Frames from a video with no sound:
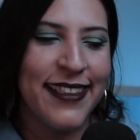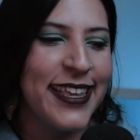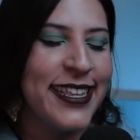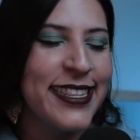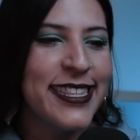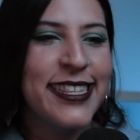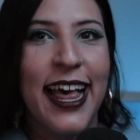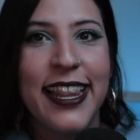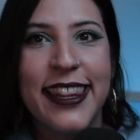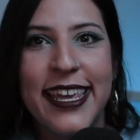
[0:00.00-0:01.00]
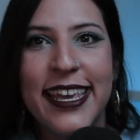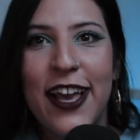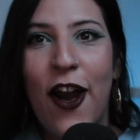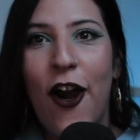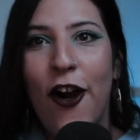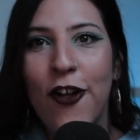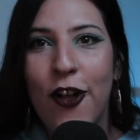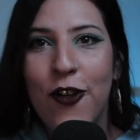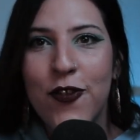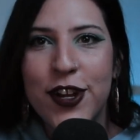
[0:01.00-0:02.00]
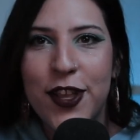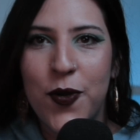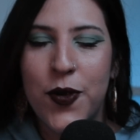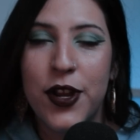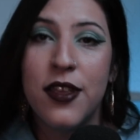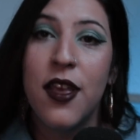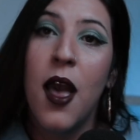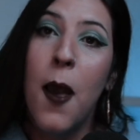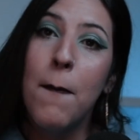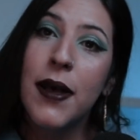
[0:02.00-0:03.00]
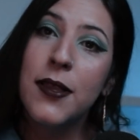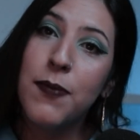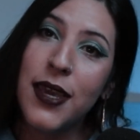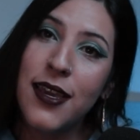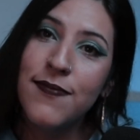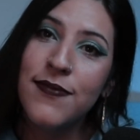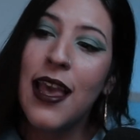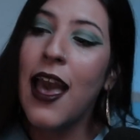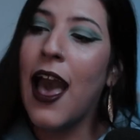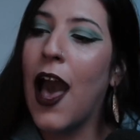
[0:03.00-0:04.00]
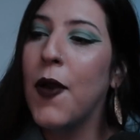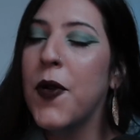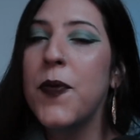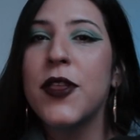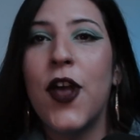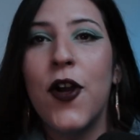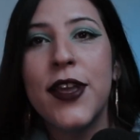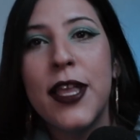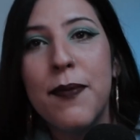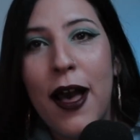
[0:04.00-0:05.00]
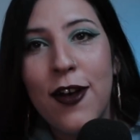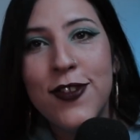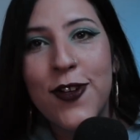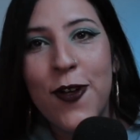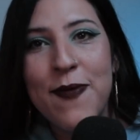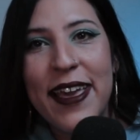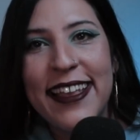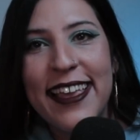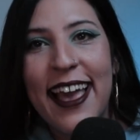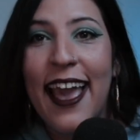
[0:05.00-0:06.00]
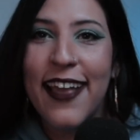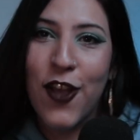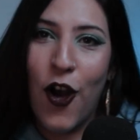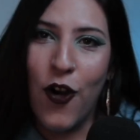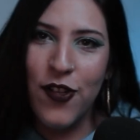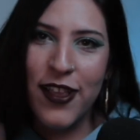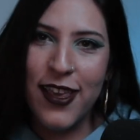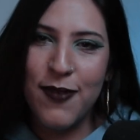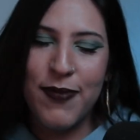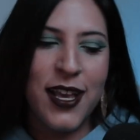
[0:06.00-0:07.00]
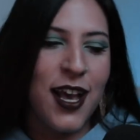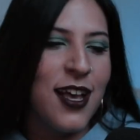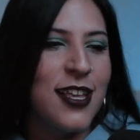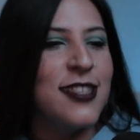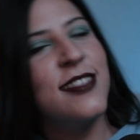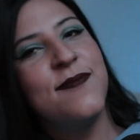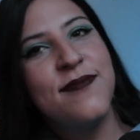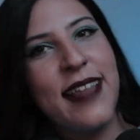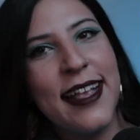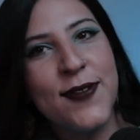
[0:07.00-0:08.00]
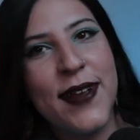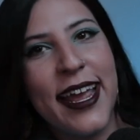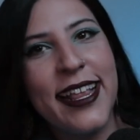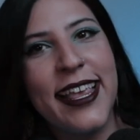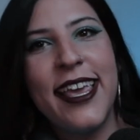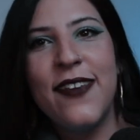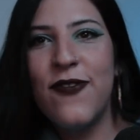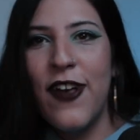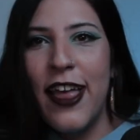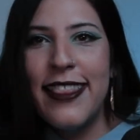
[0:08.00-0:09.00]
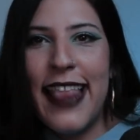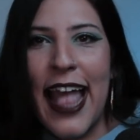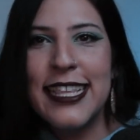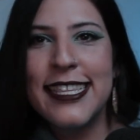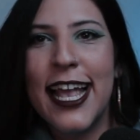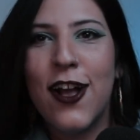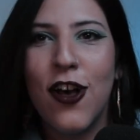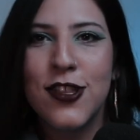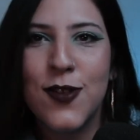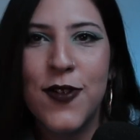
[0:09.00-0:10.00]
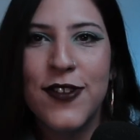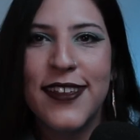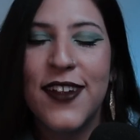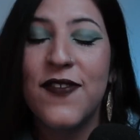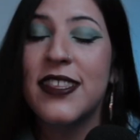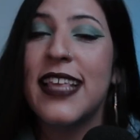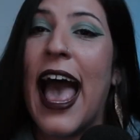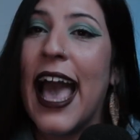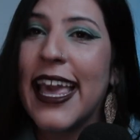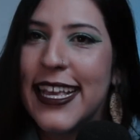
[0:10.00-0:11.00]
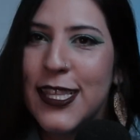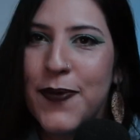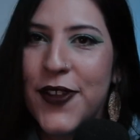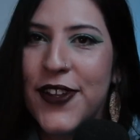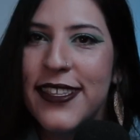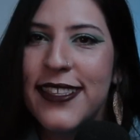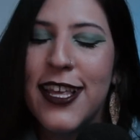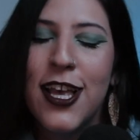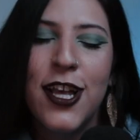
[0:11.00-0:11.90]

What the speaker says: This is something all over the world. But me, I will be talking about Romania and only because that's what I live. That's the customer service I experience.